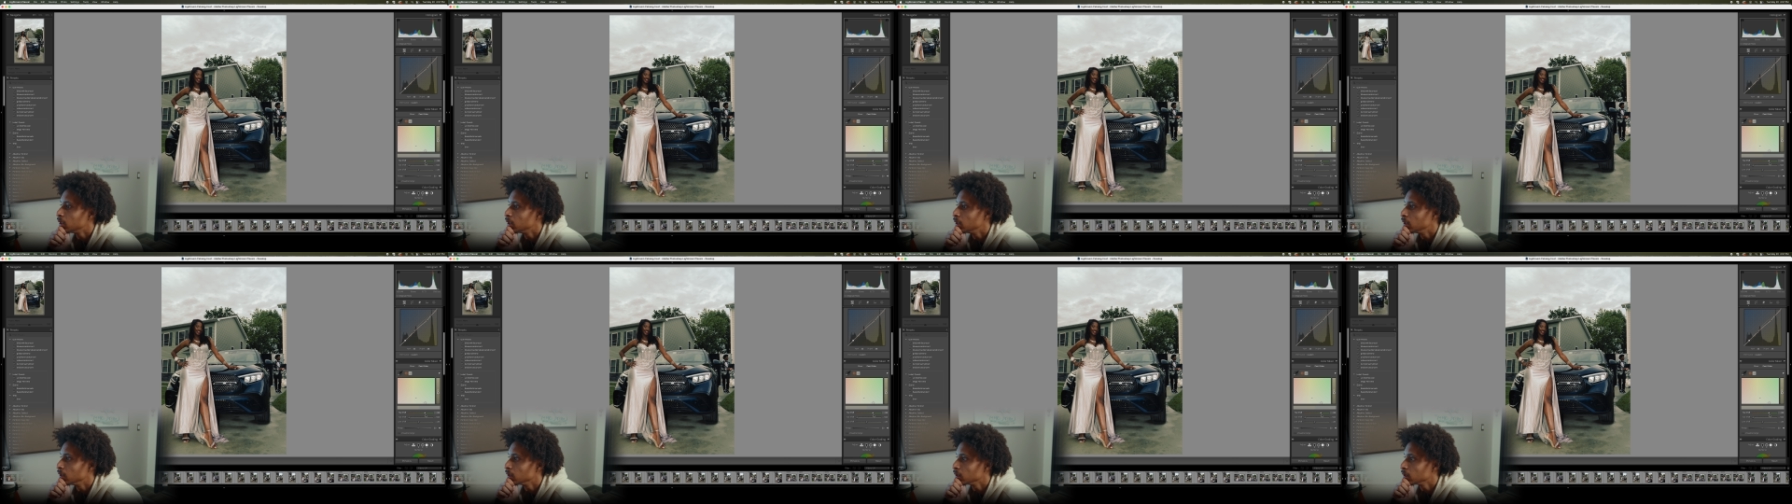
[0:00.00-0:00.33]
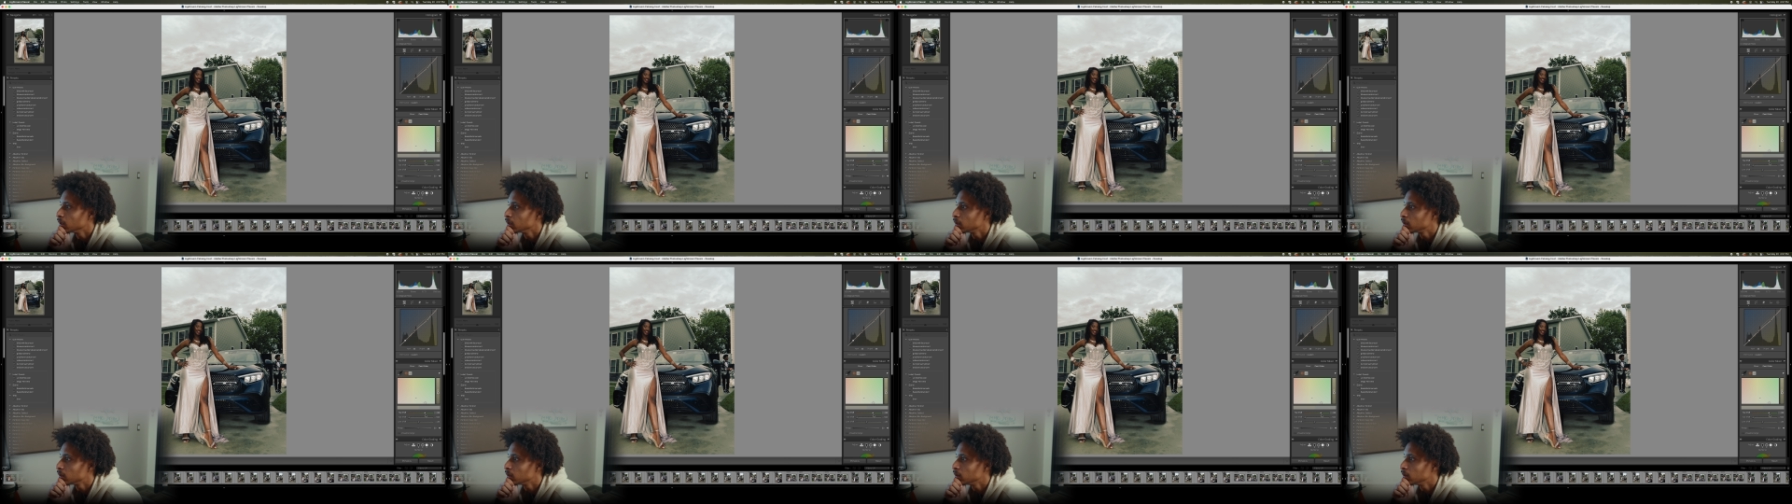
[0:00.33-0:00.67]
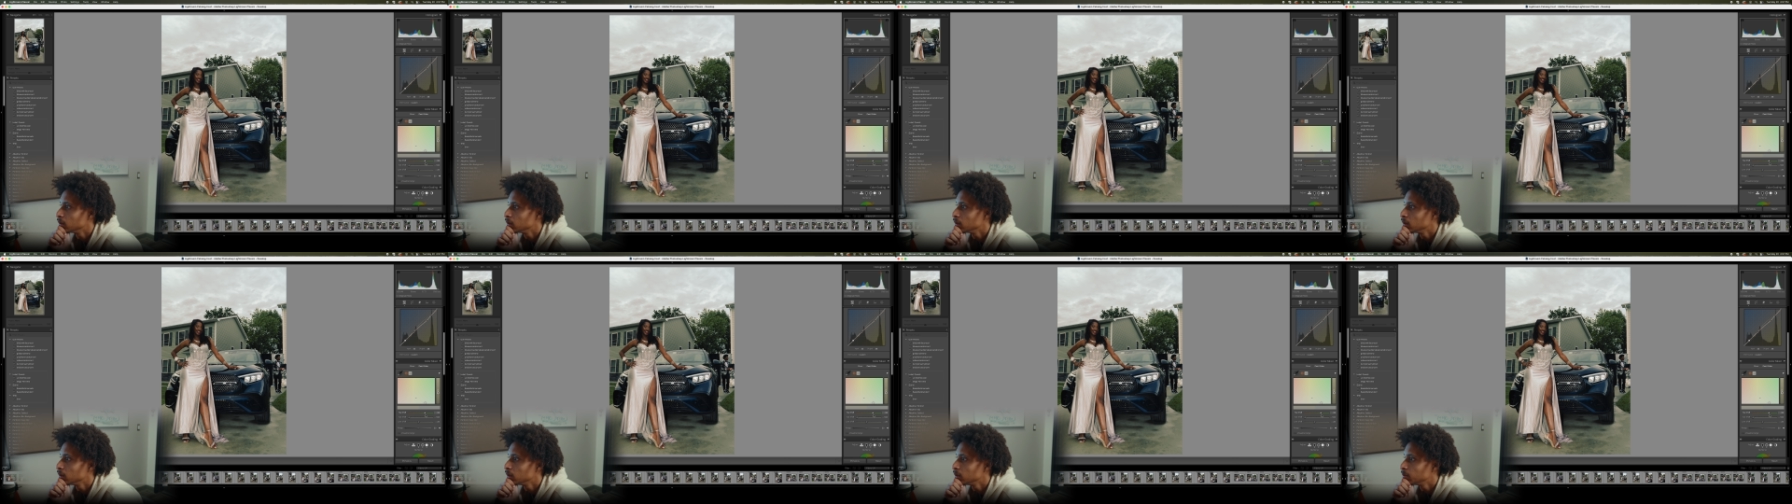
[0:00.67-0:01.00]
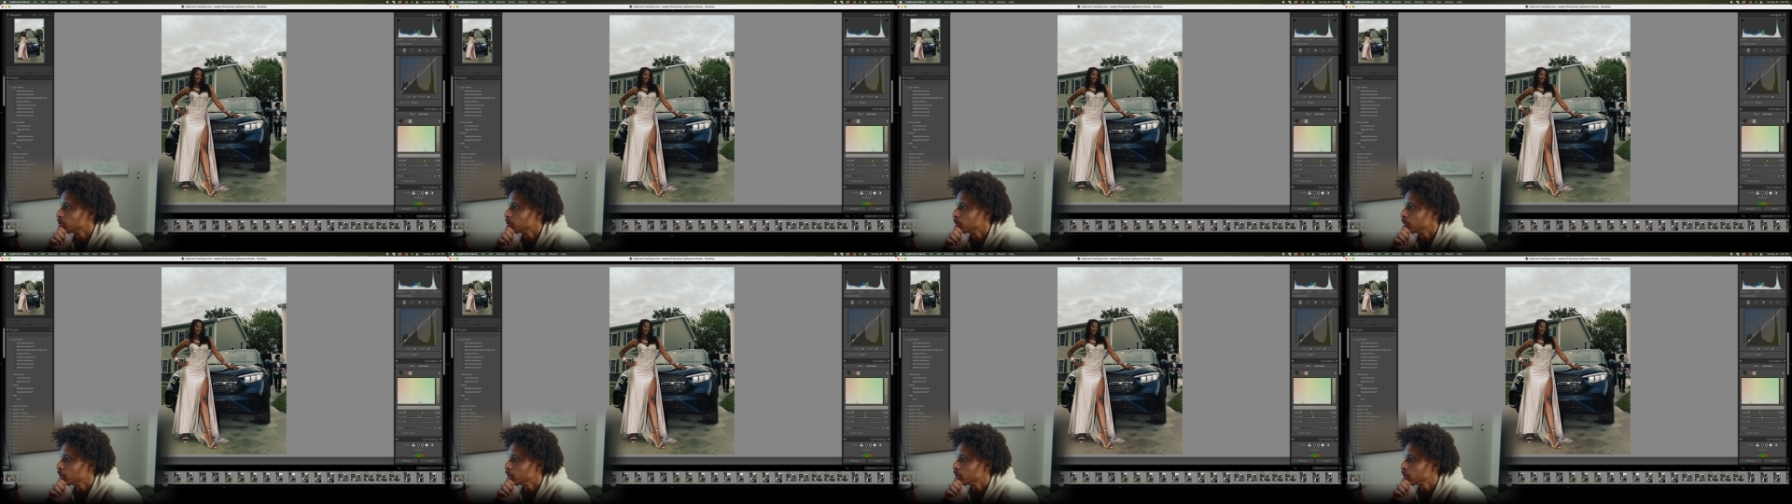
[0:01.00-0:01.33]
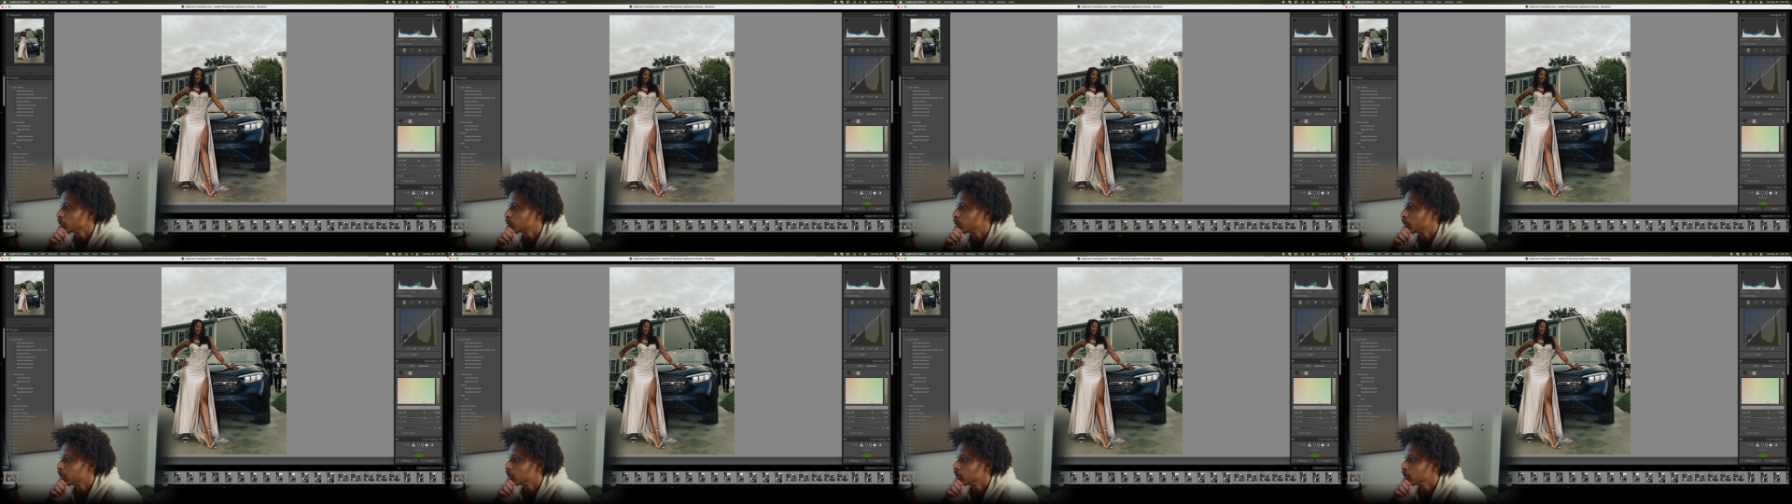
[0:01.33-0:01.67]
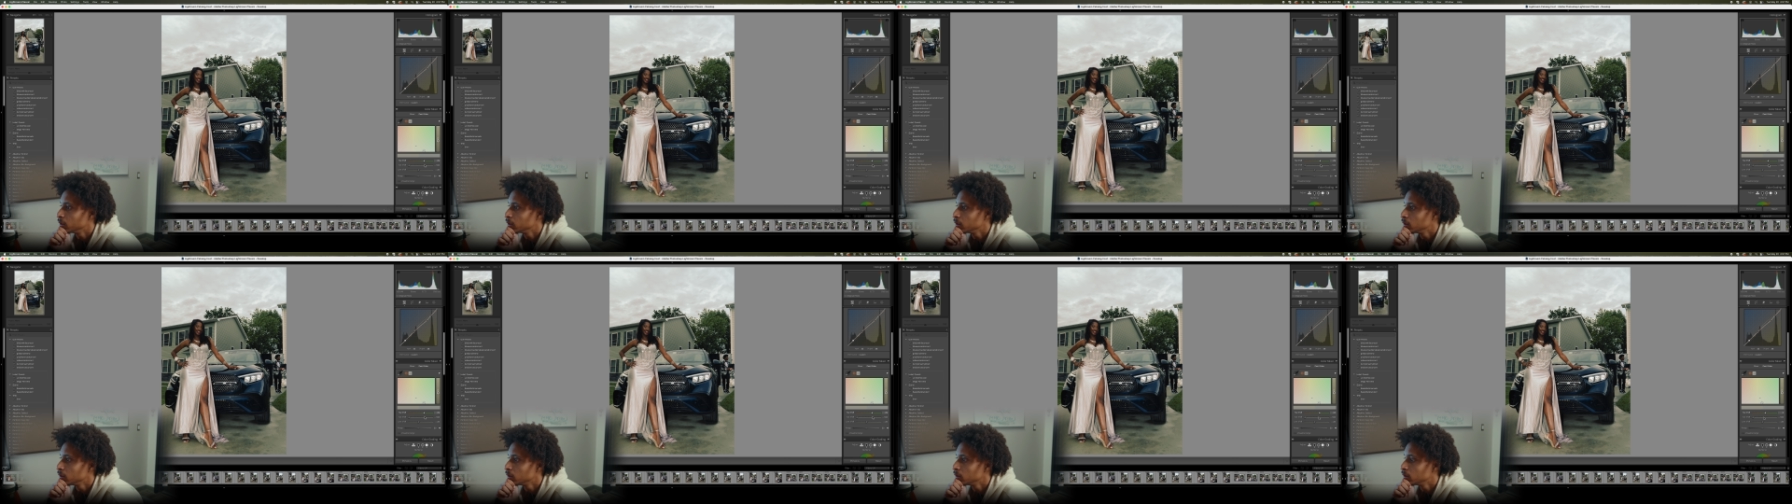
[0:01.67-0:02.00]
I think that's a much better